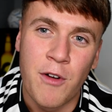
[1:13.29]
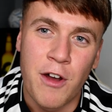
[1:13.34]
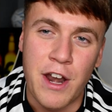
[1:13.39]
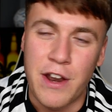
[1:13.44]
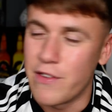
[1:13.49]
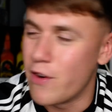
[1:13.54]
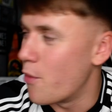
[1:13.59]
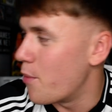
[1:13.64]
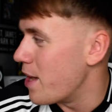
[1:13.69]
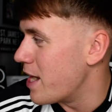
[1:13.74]
We're
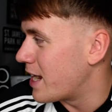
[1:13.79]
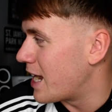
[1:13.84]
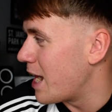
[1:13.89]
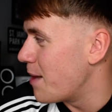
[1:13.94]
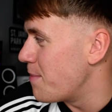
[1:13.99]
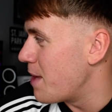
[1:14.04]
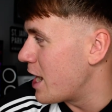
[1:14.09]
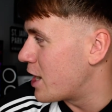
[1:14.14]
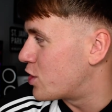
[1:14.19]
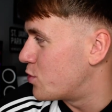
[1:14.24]
on away
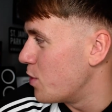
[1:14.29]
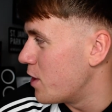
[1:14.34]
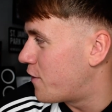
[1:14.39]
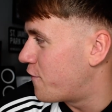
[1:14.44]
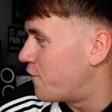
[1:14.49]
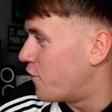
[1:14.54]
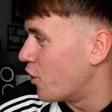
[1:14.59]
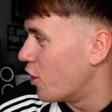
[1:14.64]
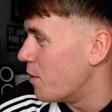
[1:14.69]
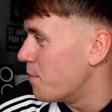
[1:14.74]
game next week,
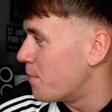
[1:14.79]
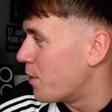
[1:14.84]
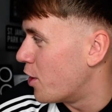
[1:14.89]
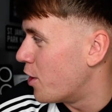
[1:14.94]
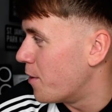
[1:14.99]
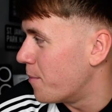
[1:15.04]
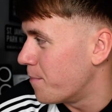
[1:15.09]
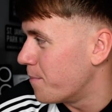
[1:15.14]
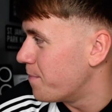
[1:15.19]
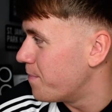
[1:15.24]
Fulham,
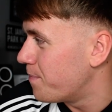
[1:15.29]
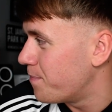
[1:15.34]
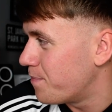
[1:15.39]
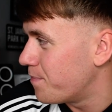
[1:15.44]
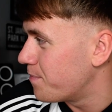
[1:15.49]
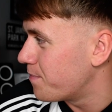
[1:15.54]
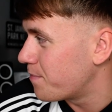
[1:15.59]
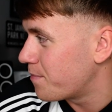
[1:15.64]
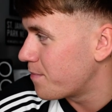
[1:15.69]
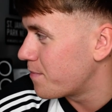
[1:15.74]
but
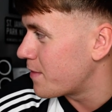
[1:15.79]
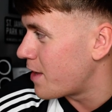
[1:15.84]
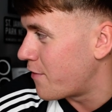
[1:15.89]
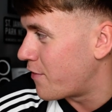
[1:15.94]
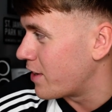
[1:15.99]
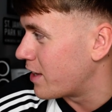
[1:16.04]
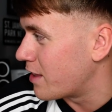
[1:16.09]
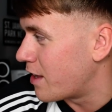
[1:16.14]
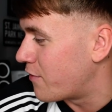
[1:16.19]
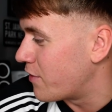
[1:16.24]
I
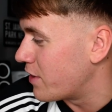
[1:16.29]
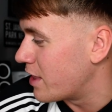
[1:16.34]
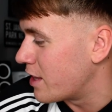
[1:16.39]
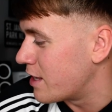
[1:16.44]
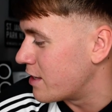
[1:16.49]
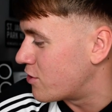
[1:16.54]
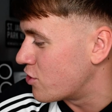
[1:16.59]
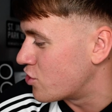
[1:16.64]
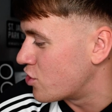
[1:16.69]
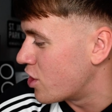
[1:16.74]
think
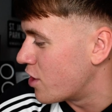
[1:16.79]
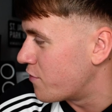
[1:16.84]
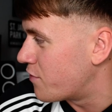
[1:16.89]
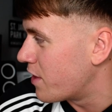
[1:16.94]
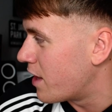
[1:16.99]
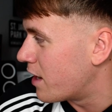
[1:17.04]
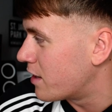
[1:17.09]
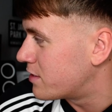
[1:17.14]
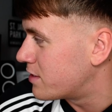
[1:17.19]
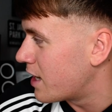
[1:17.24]
they deserve
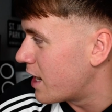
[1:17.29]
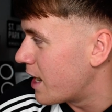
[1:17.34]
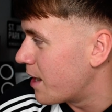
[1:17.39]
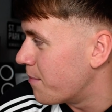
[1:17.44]
that.